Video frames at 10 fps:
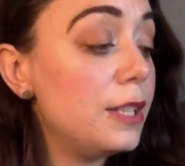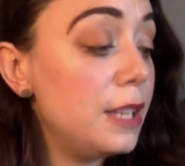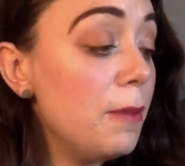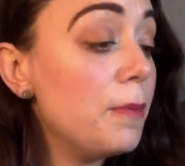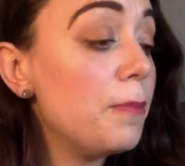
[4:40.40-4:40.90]

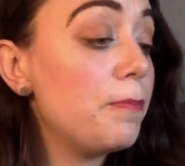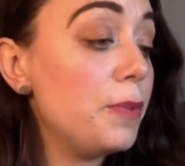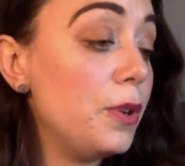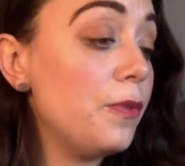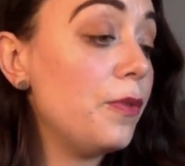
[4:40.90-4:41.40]
deep,
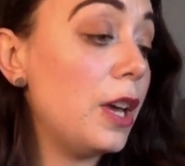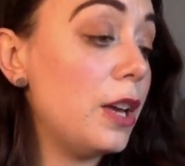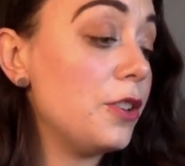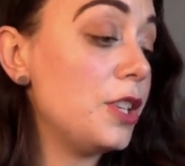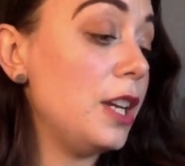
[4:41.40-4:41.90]
beautiful
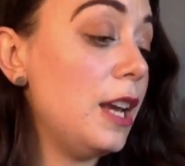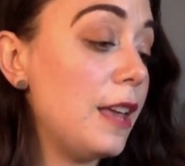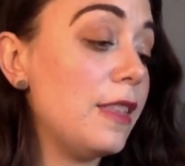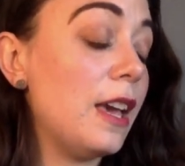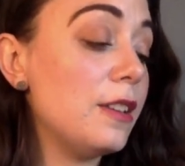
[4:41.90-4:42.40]
energy,
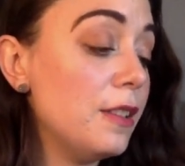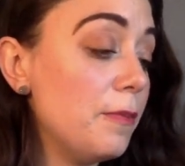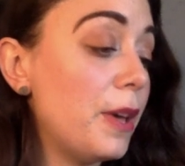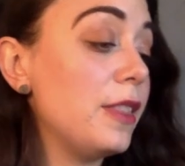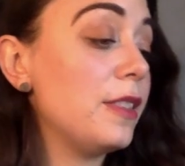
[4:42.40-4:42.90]
and the end of the
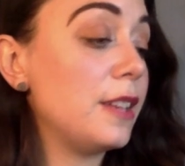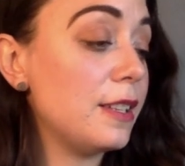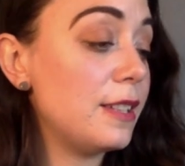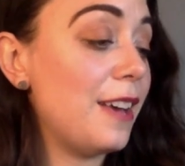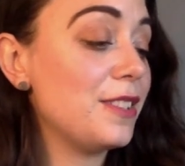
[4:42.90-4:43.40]
month
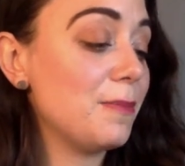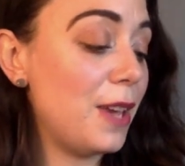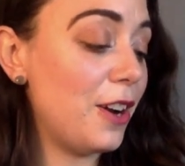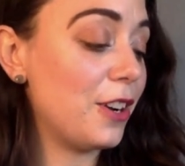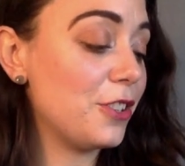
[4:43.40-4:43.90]
does have some
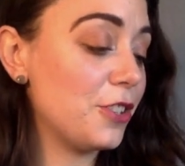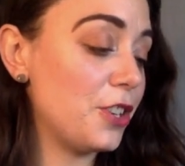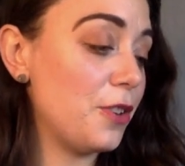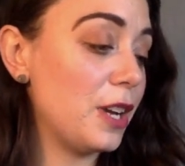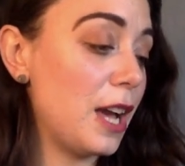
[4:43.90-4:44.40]
characters
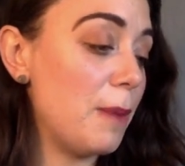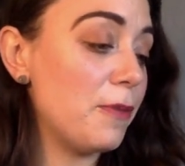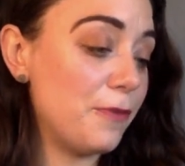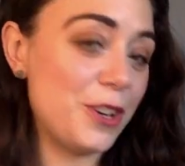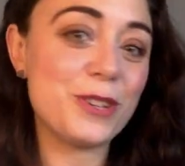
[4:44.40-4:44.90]
showing up,
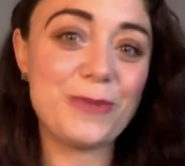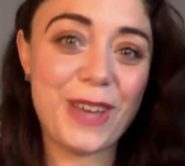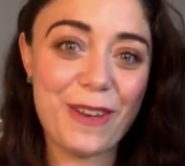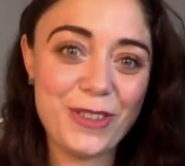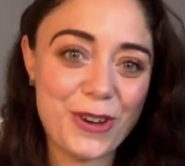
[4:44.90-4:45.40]
but first we
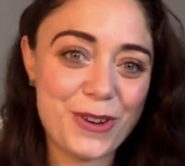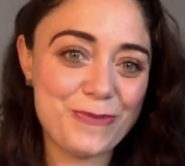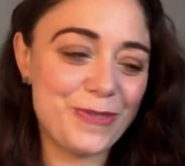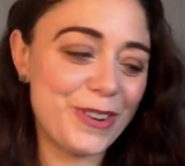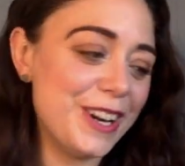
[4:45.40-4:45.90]
have the
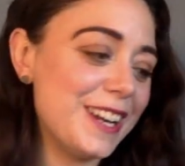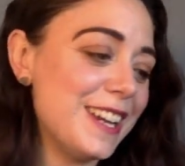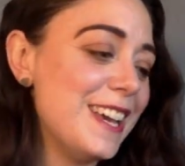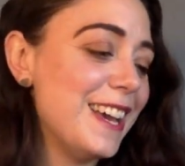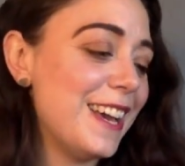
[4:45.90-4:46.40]
homework.
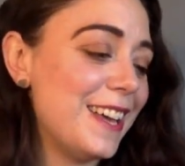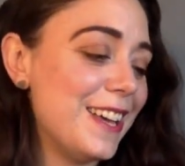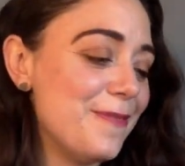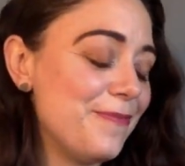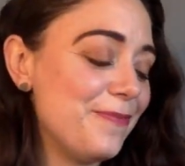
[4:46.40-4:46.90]

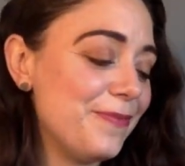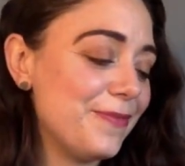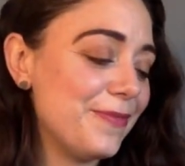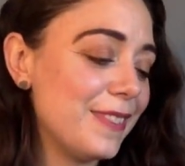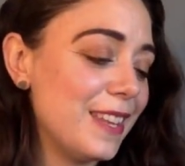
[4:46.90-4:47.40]
Um,
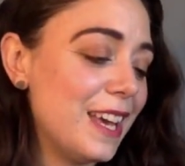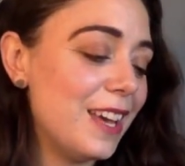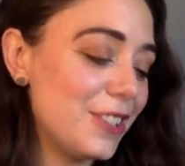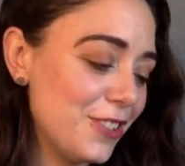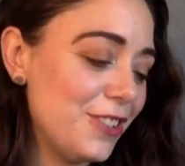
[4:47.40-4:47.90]

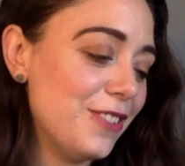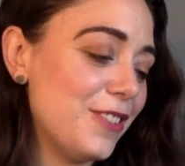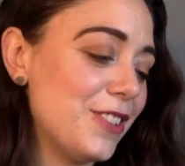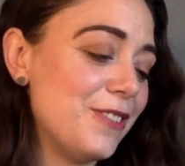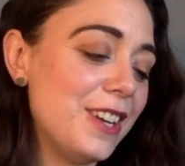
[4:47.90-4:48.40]
I'll show you the
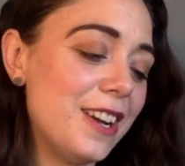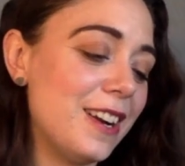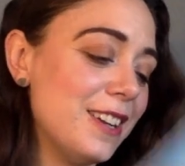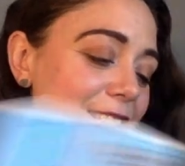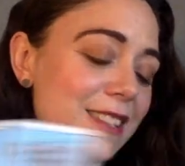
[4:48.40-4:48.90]
first three
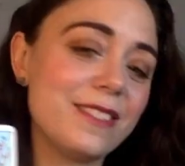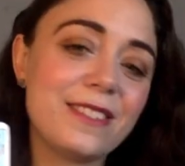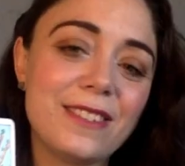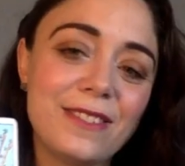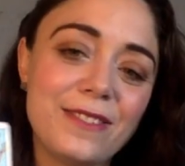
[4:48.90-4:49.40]
cards.
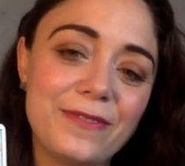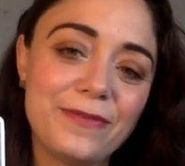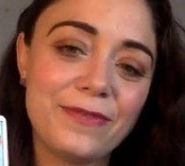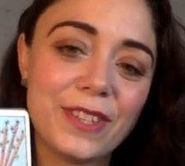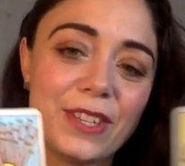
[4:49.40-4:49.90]

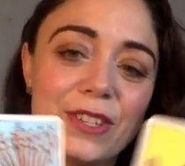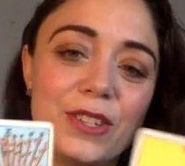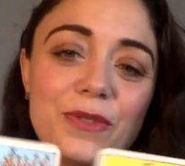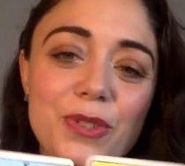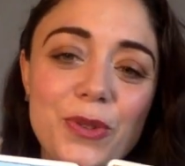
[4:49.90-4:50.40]

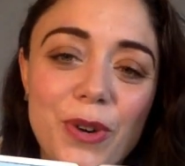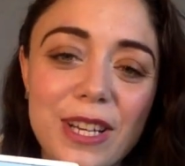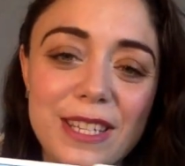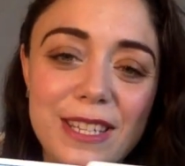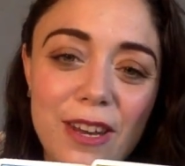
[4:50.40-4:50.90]
Two of
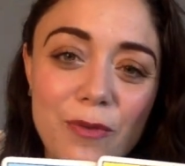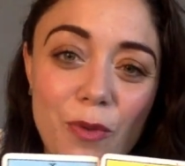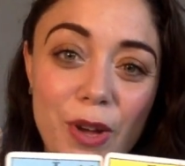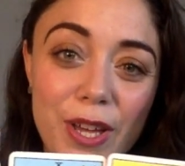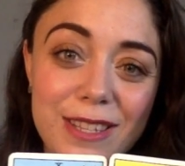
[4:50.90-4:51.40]
Swords, Ten of
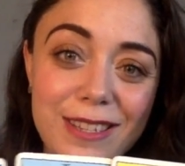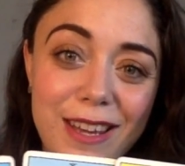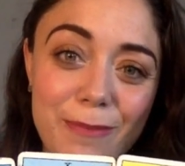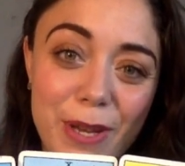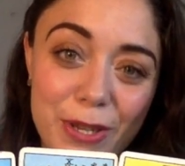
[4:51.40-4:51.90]
Wands,
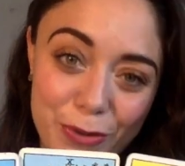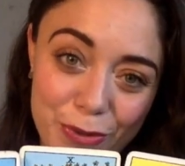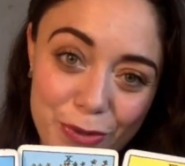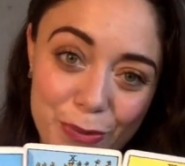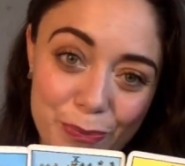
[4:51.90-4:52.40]
Nine of
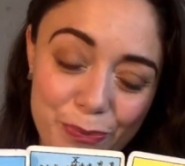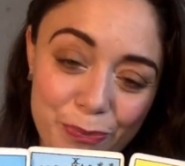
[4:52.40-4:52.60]
Pentacles.